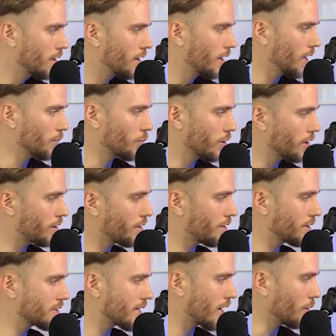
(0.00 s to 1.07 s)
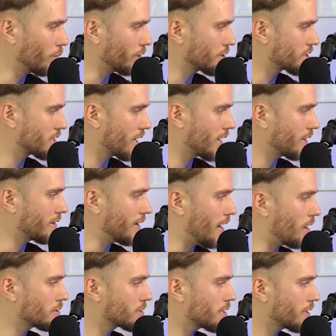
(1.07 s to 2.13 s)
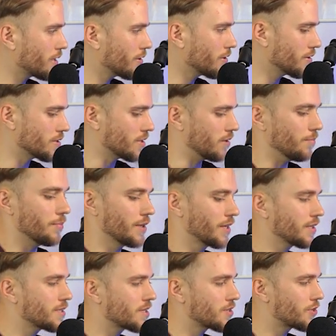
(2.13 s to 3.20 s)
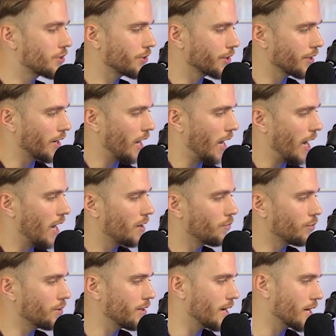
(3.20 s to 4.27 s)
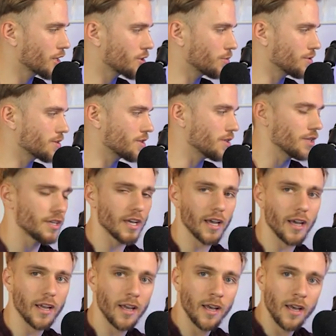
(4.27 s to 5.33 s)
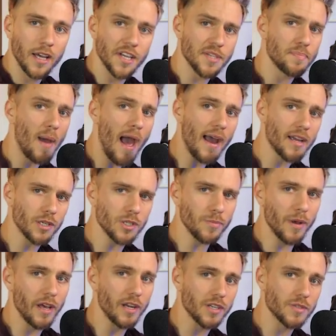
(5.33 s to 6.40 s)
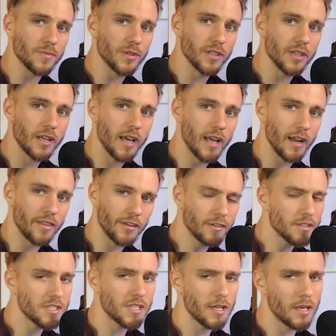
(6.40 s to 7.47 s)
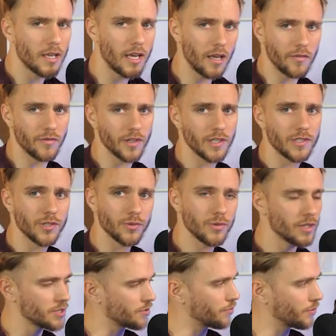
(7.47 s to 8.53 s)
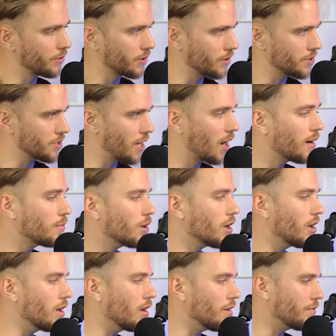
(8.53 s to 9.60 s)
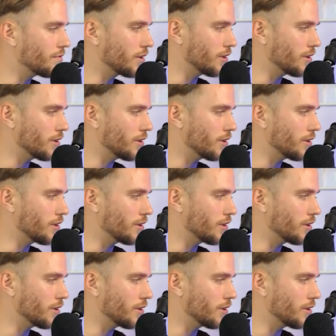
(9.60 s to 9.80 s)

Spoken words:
And one of the things that I will say at the outset here is the biggest issue you're going to have with the actual CDK is package management. And I think the CDK v2 does a really good job of,